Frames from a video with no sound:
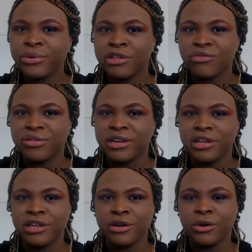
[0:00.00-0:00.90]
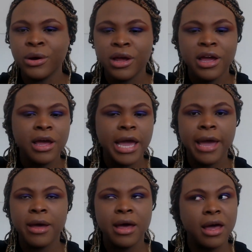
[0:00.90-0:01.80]
who's interested in you,
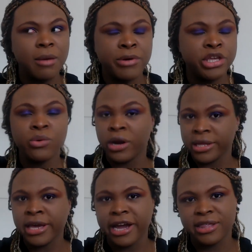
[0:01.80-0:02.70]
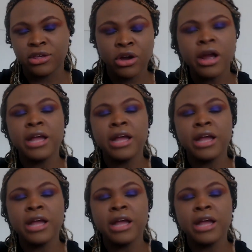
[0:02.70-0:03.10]
but you want to text her.